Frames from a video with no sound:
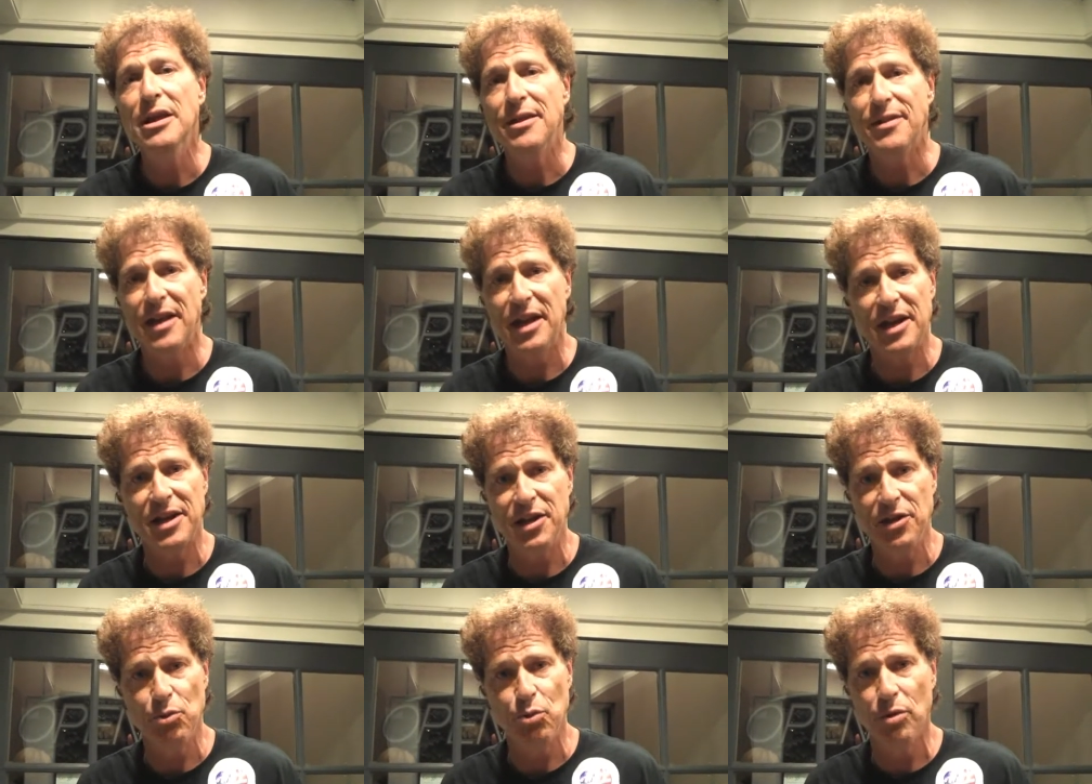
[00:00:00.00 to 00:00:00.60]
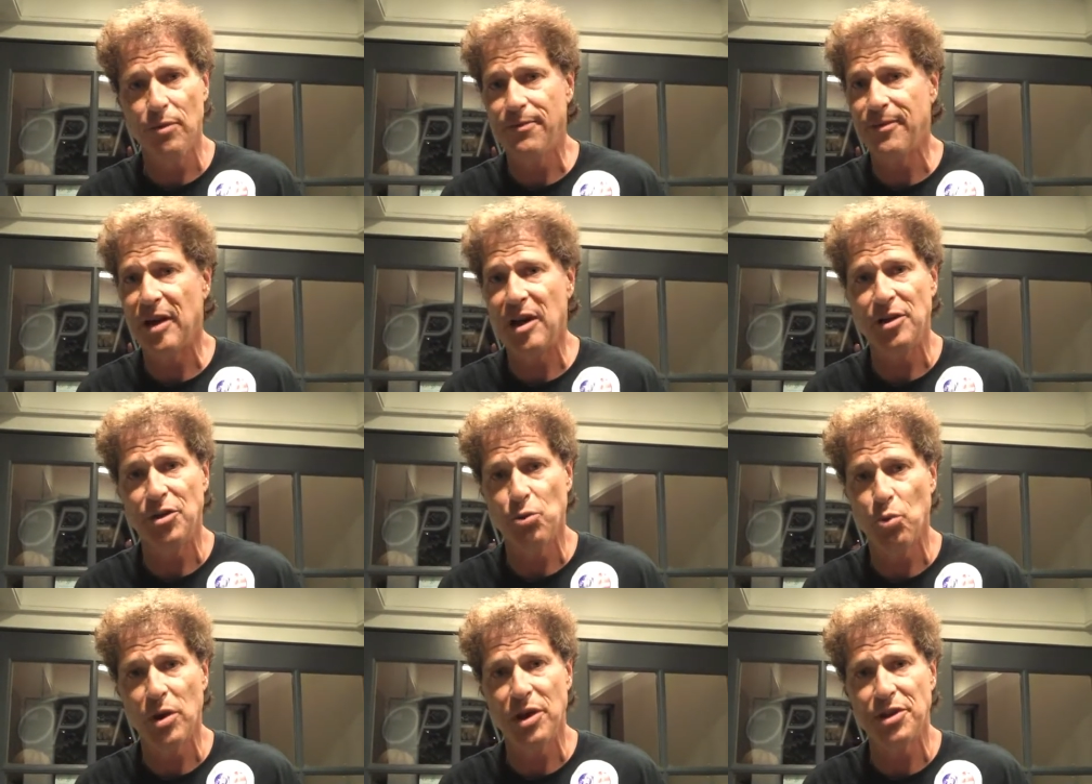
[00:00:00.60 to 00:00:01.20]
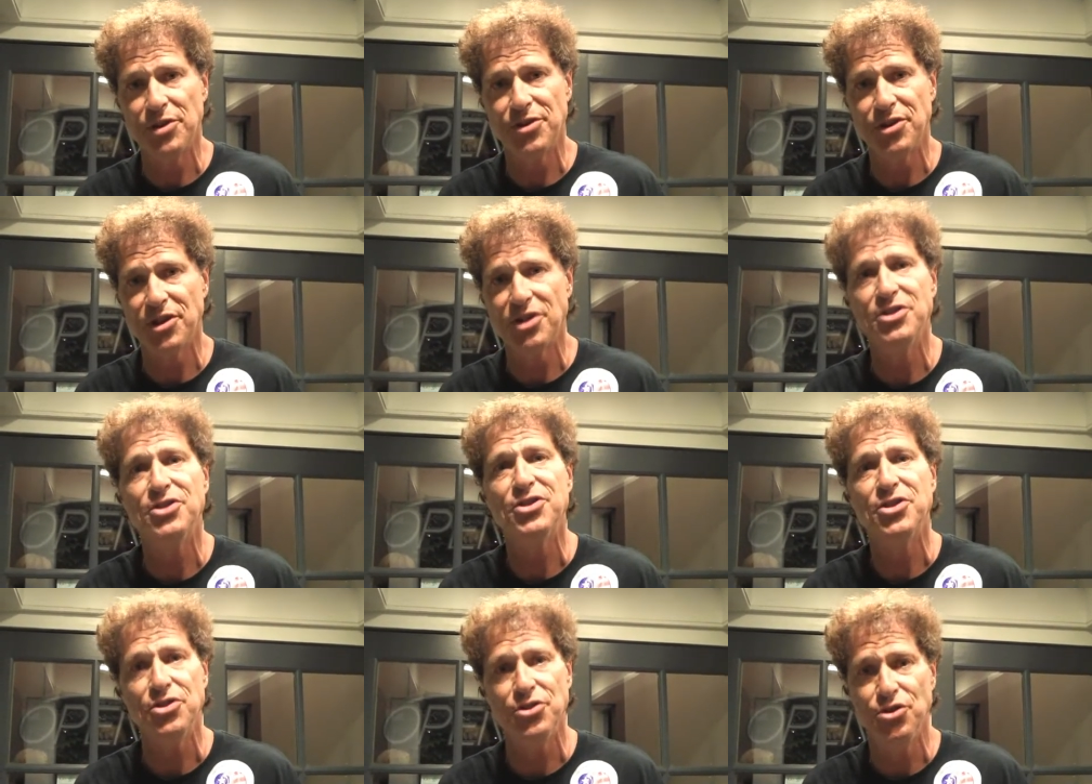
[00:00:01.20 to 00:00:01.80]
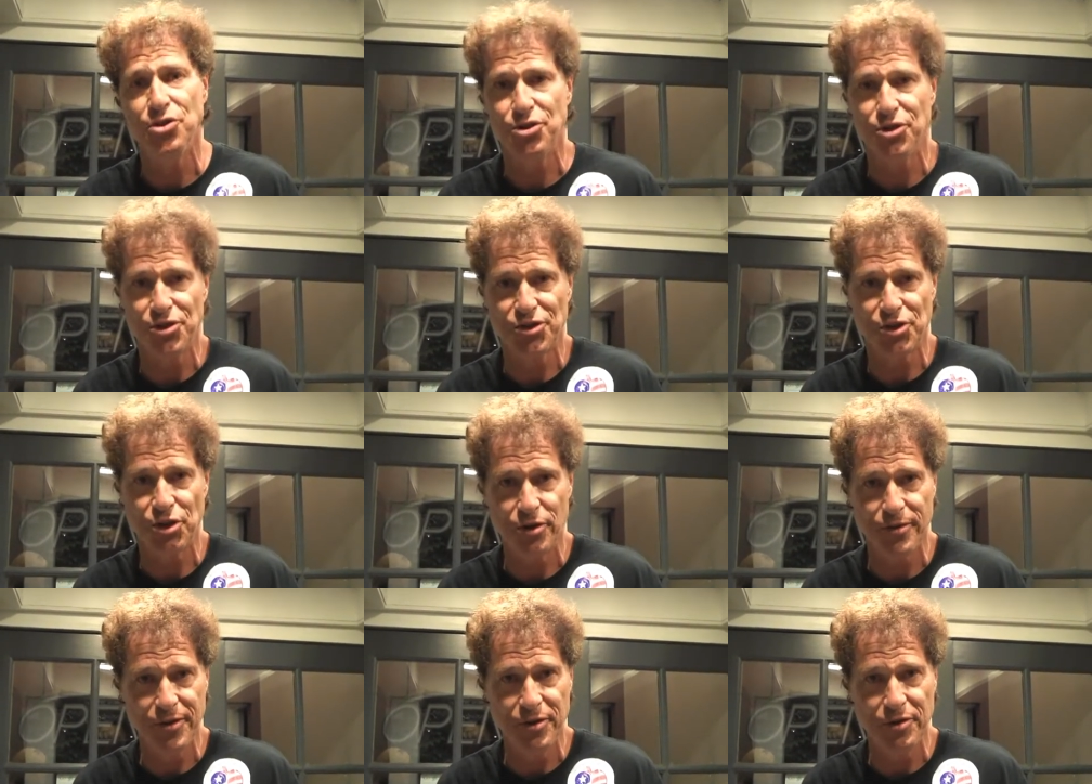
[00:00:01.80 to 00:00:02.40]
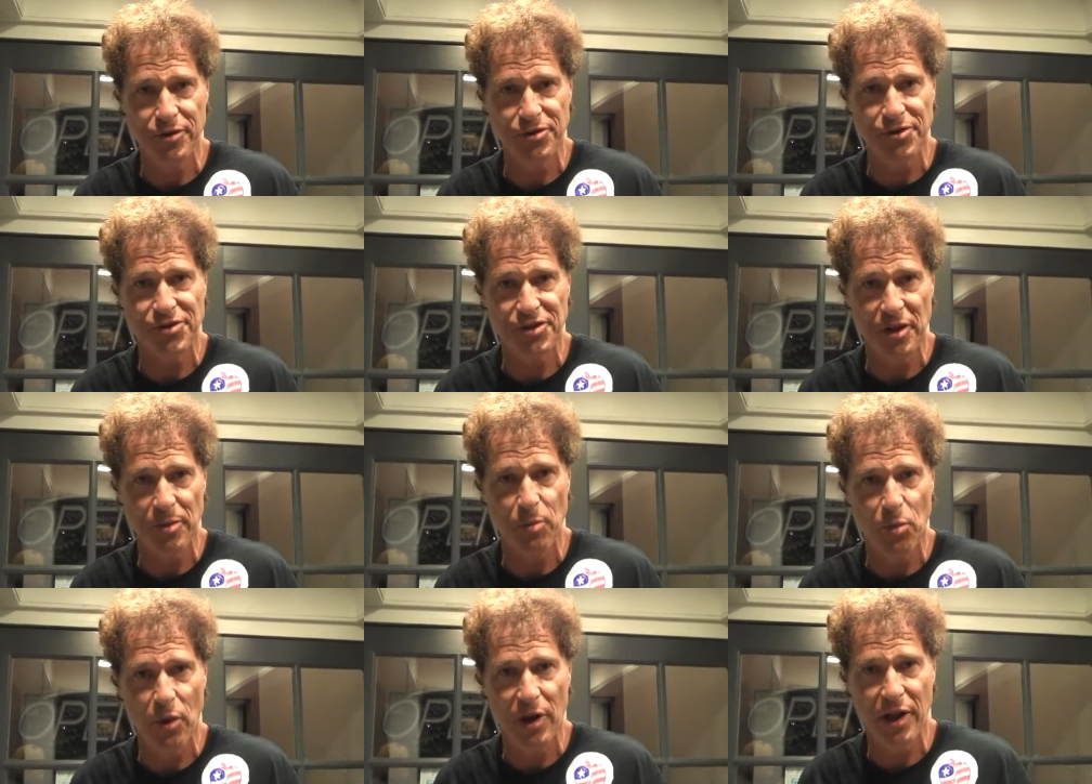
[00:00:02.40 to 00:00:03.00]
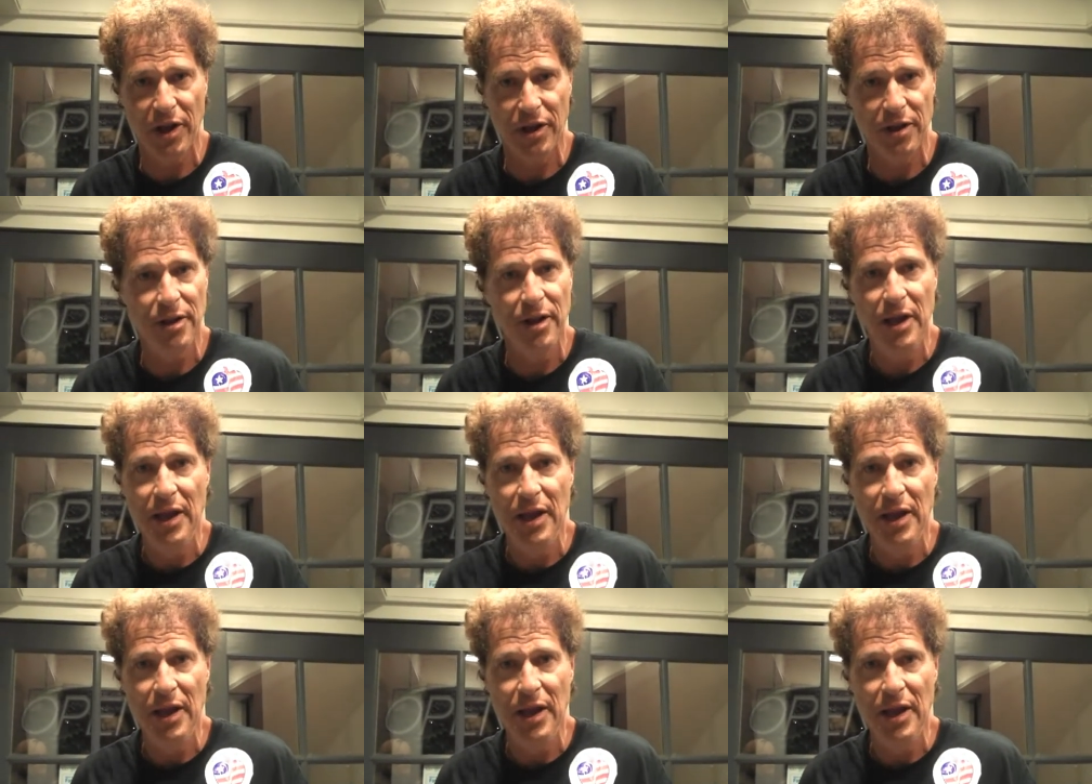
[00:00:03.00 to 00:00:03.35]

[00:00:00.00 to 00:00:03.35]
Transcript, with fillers: that he will find a way to continue to serve it in some way.